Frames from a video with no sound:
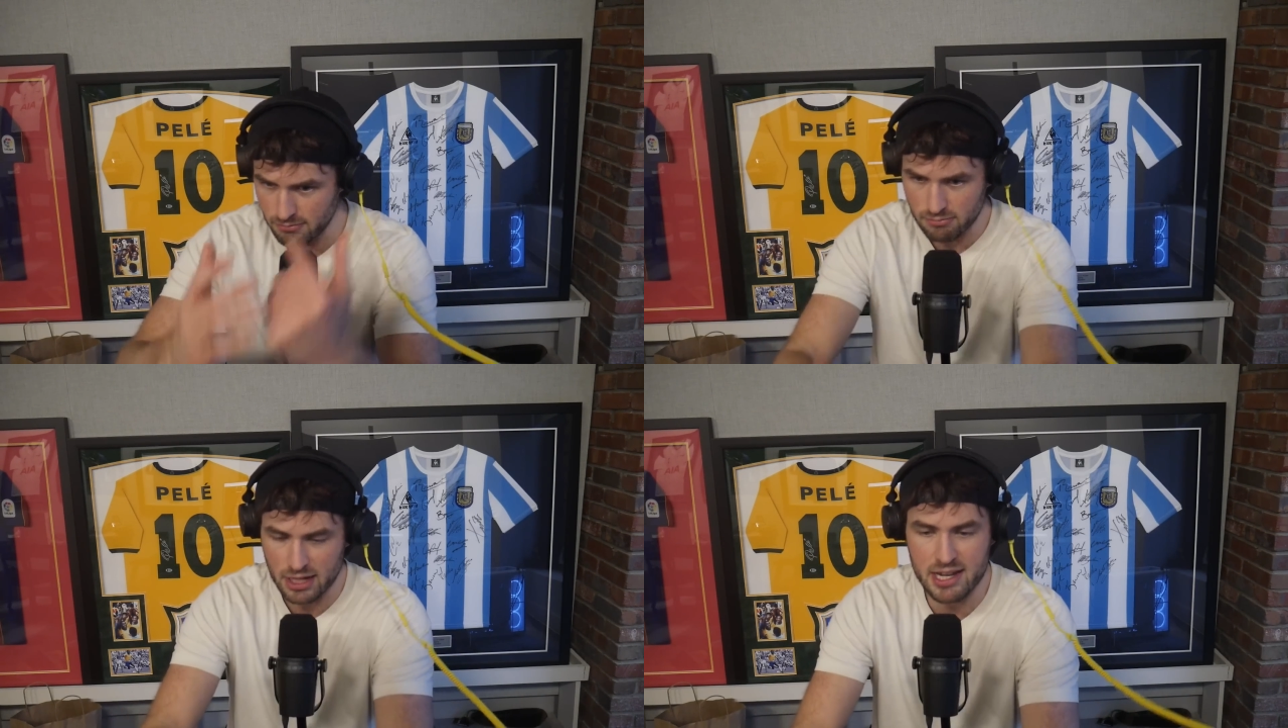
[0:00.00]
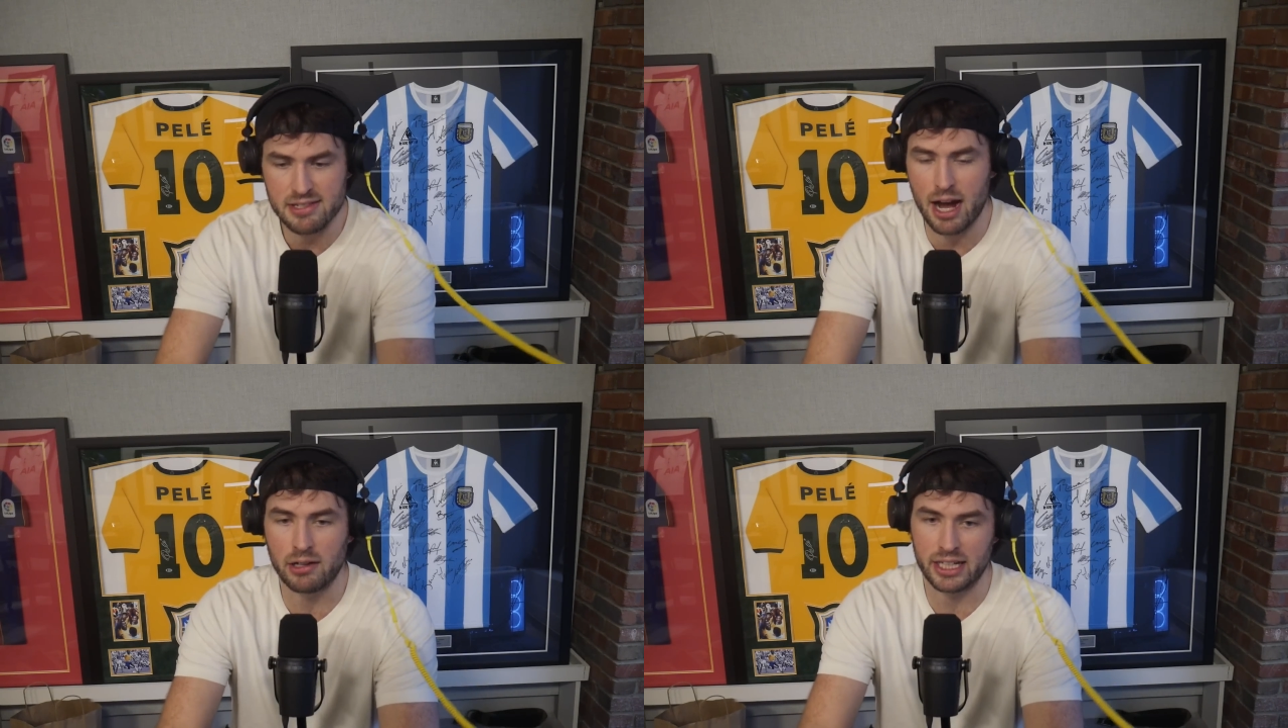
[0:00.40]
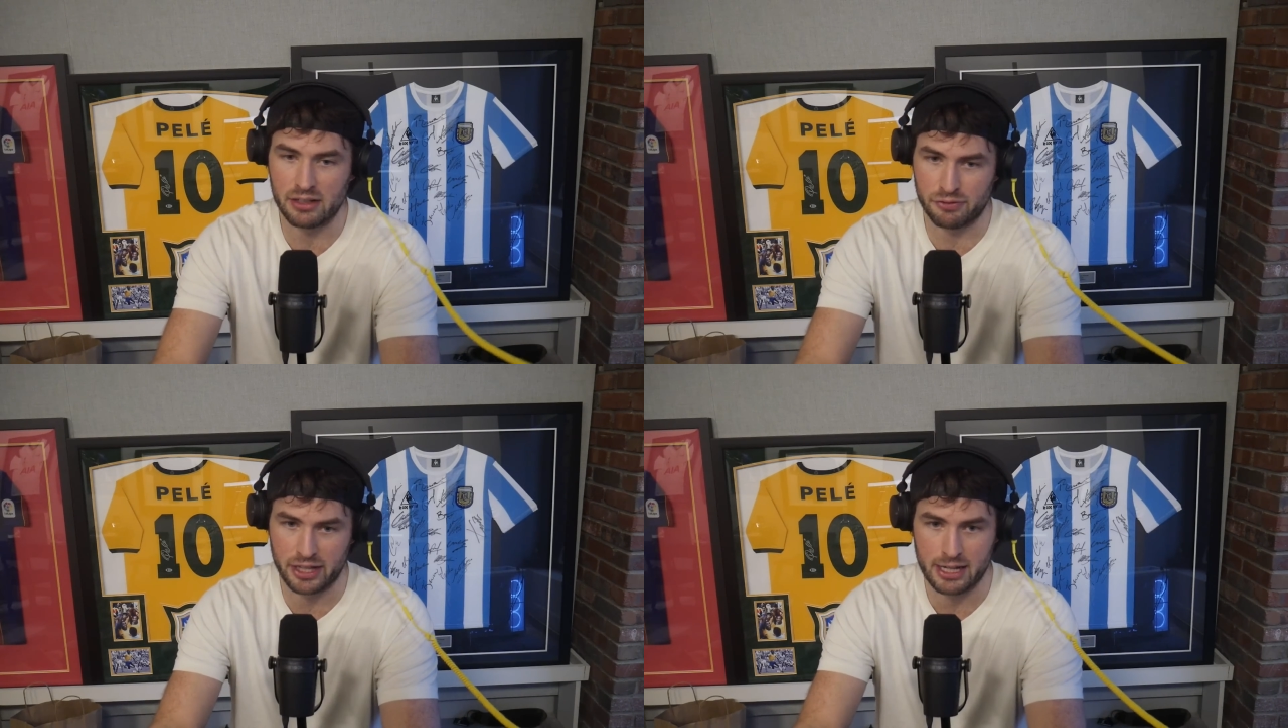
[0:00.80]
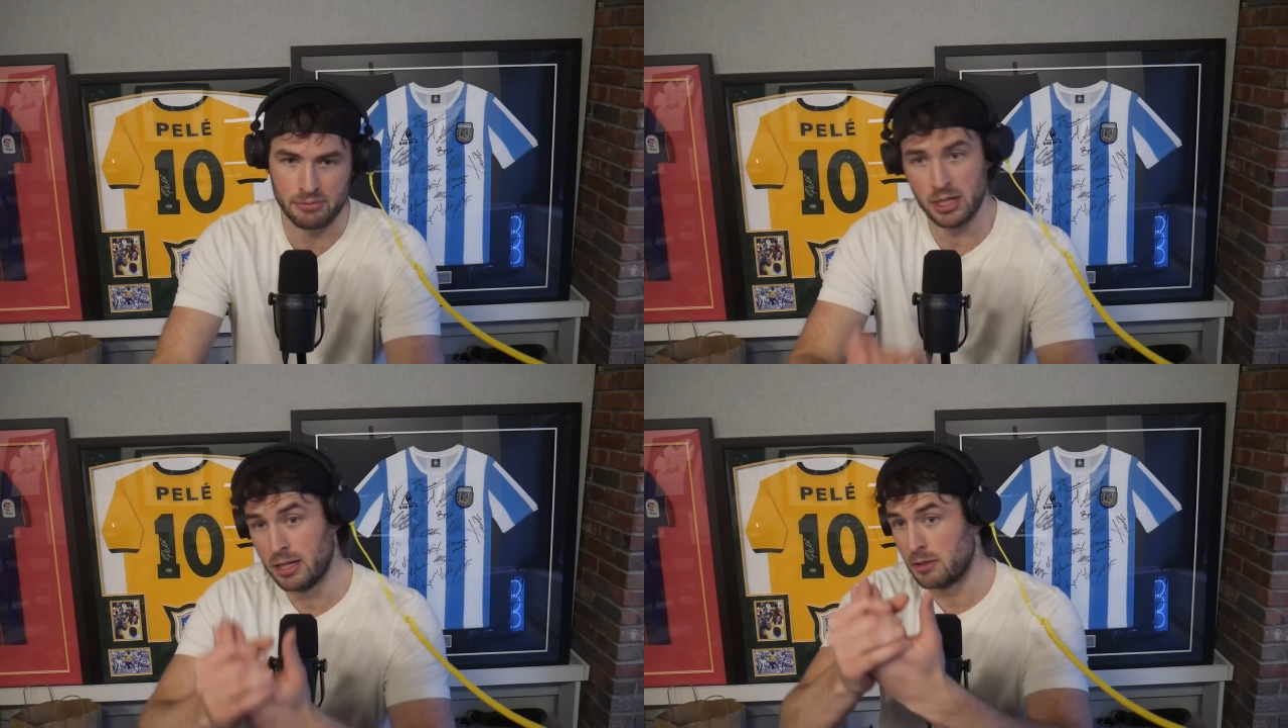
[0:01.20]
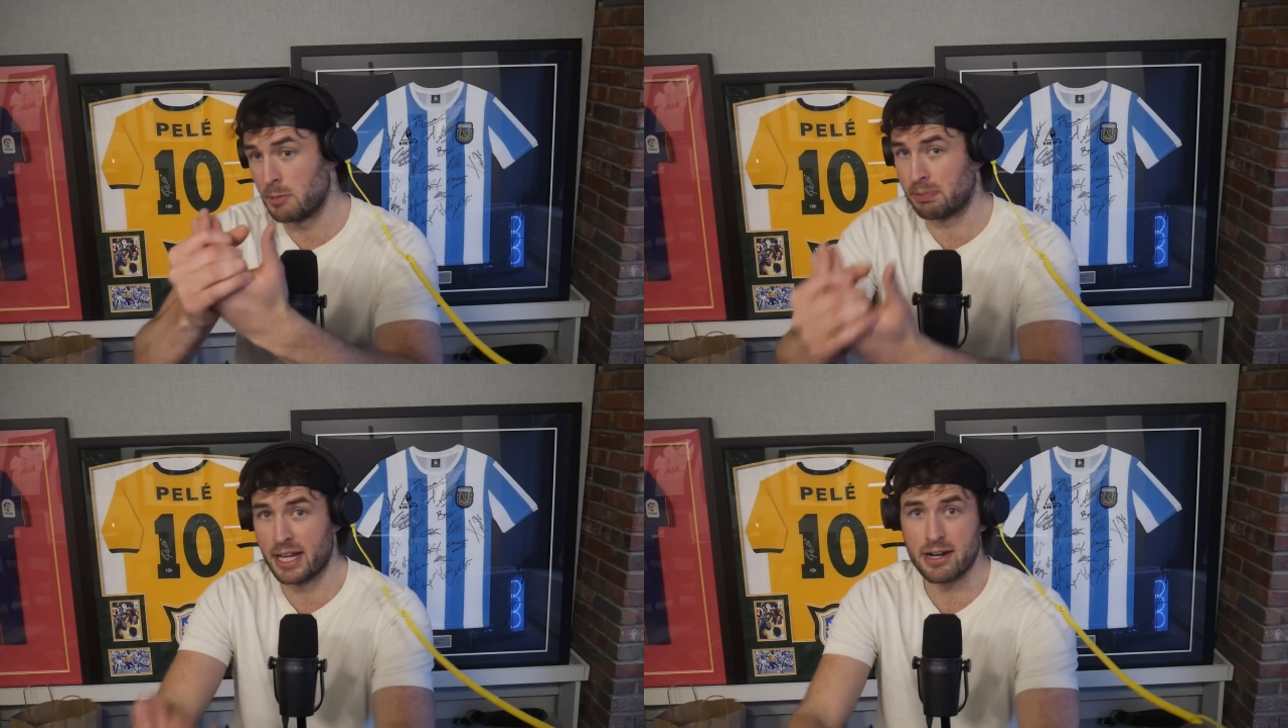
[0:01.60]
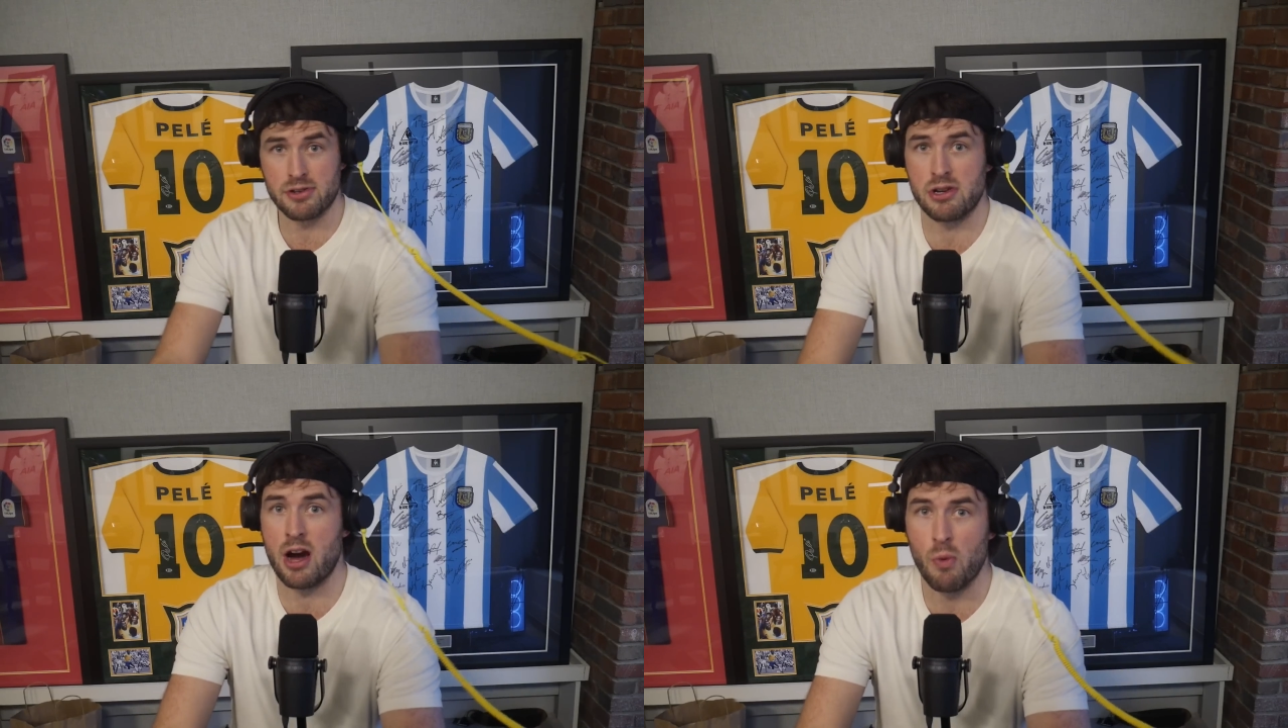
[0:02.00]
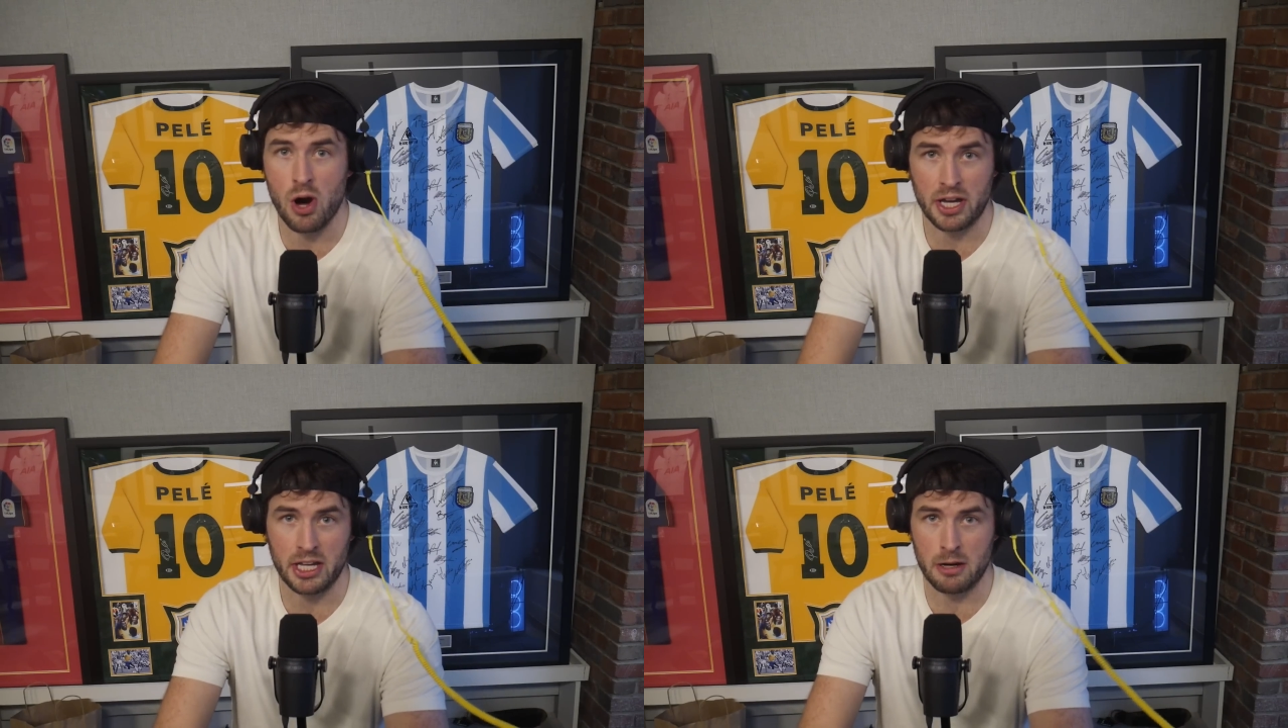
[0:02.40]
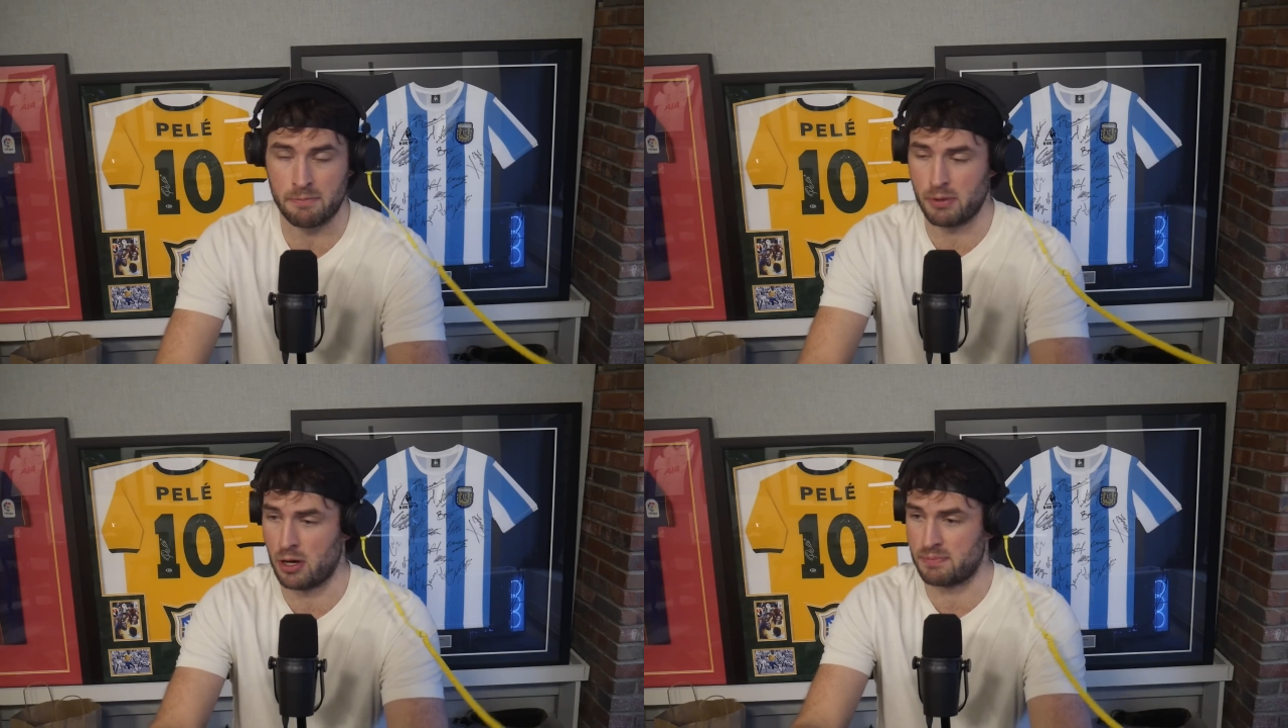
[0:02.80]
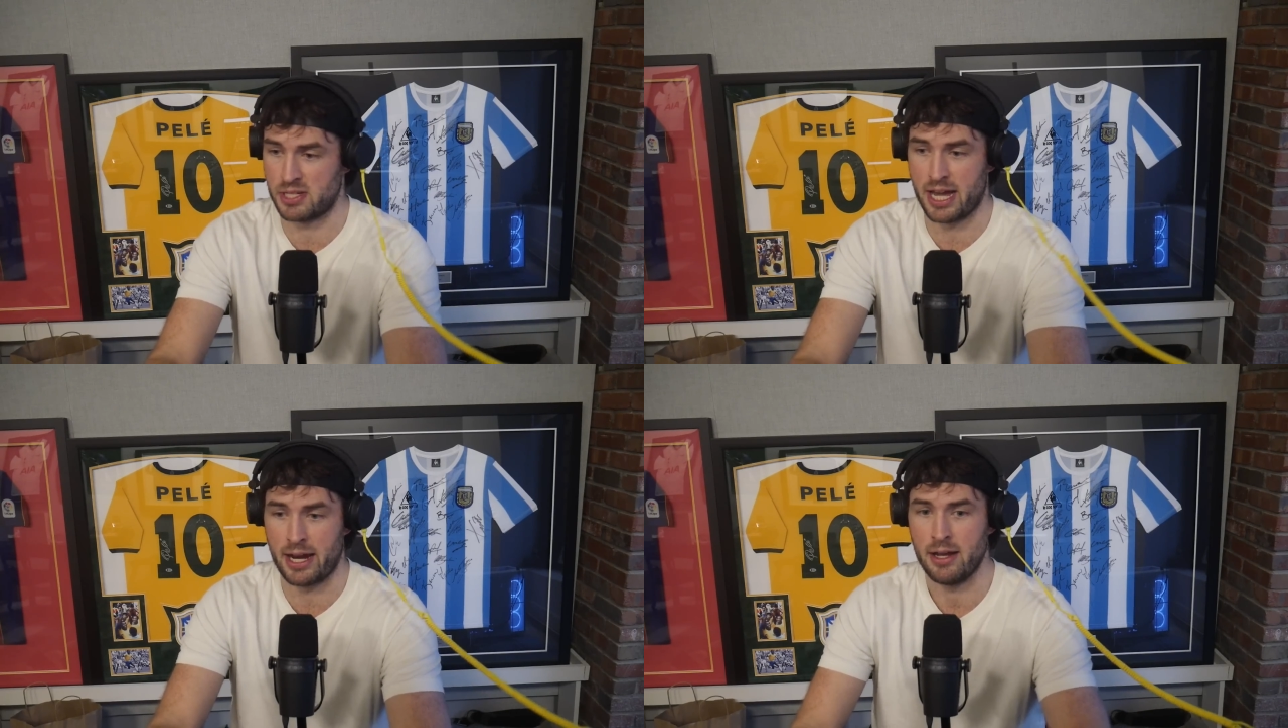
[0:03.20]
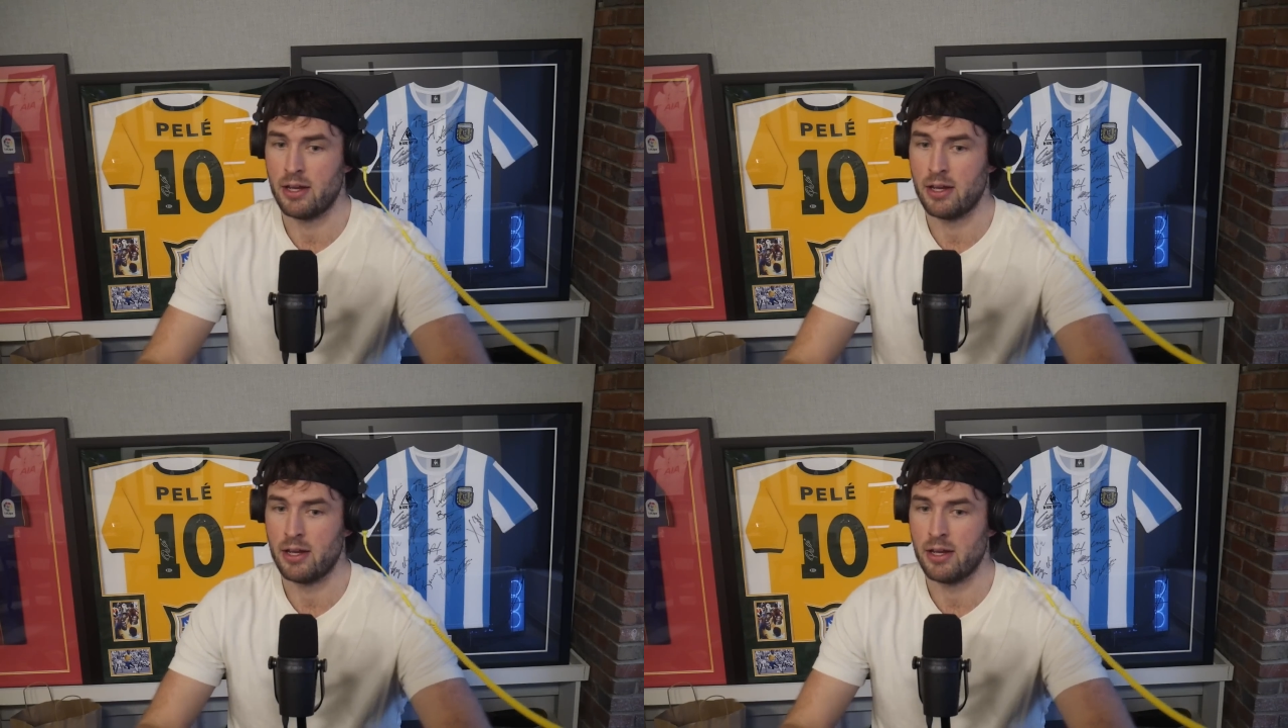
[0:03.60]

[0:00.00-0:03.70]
He's now getting flamed. The players are now walking up upset.